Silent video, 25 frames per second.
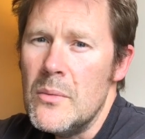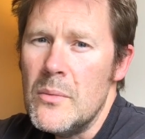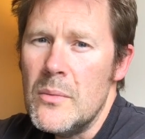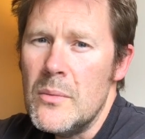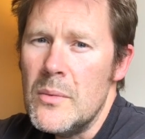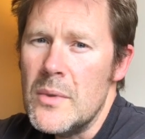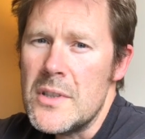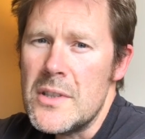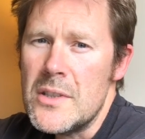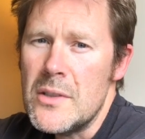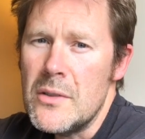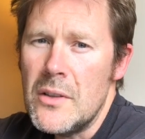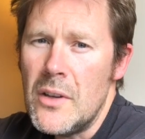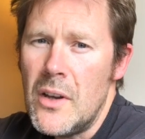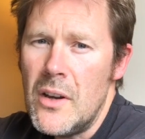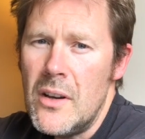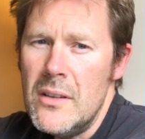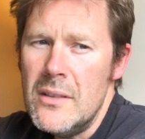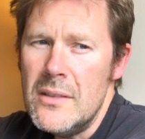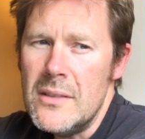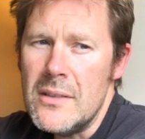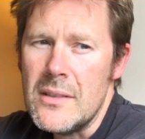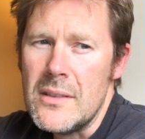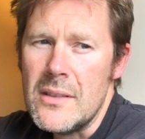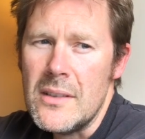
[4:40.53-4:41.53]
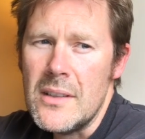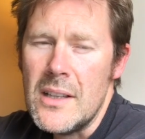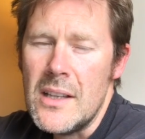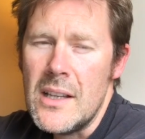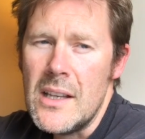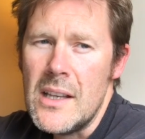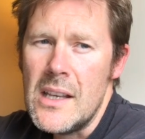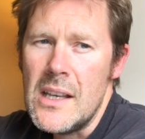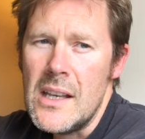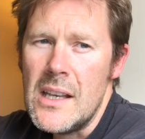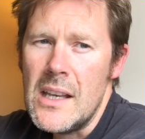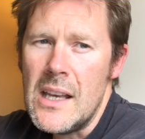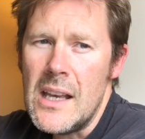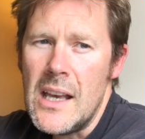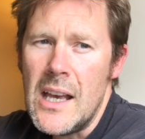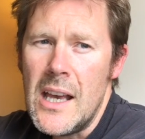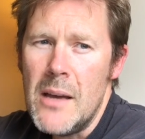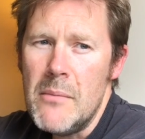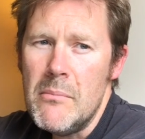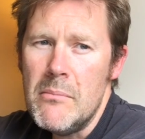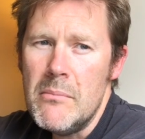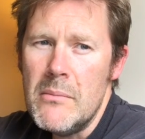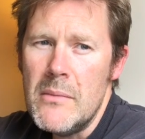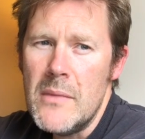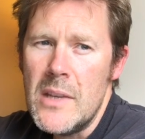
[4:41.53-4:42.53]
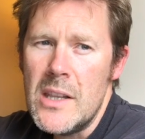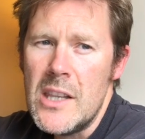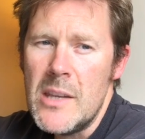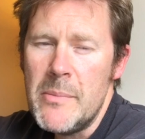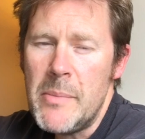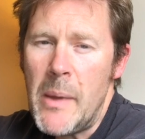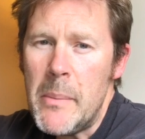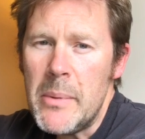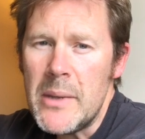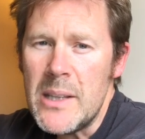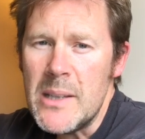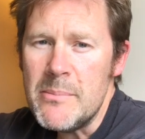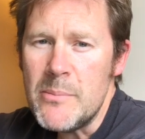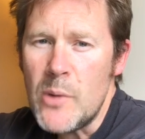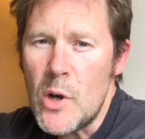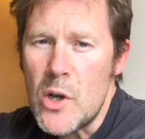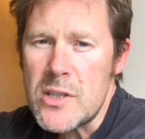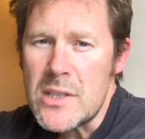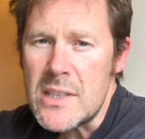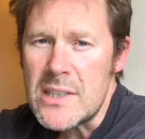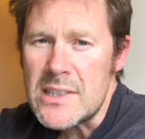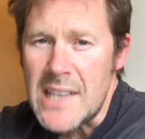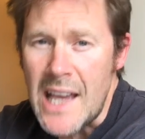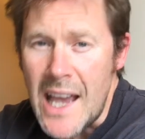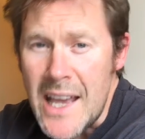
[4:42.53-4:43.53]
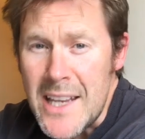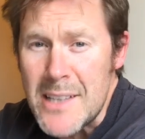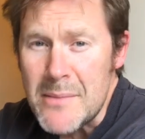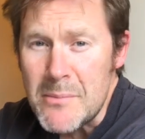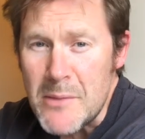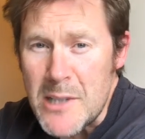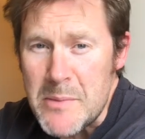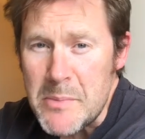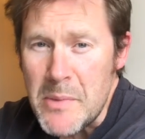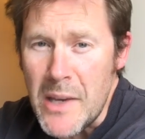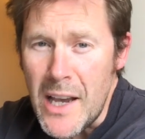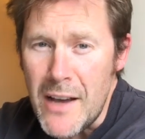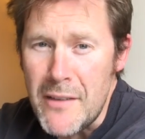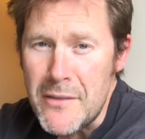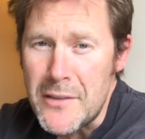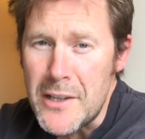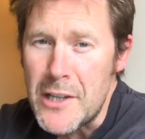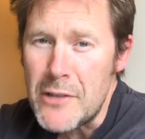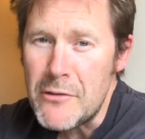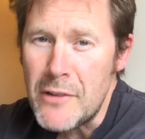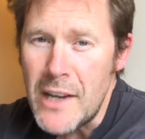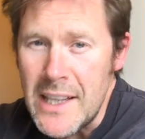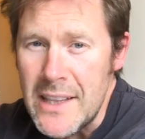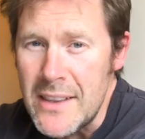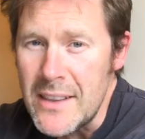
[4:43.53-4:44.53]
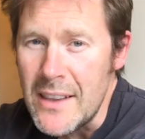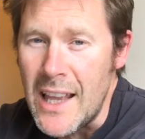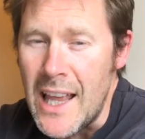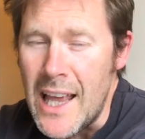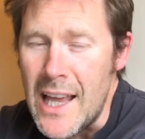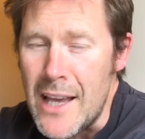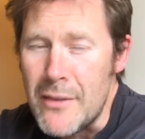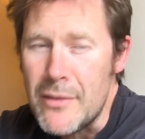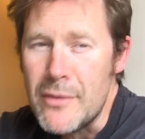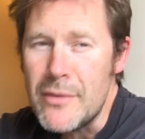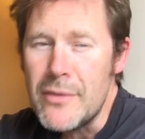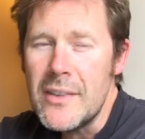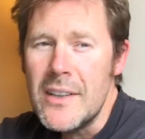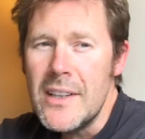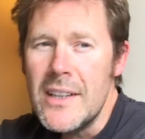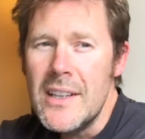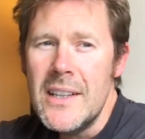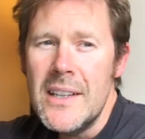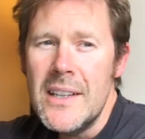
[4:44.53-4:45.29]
What's going on? The people at Boscatana must be having a right laugh.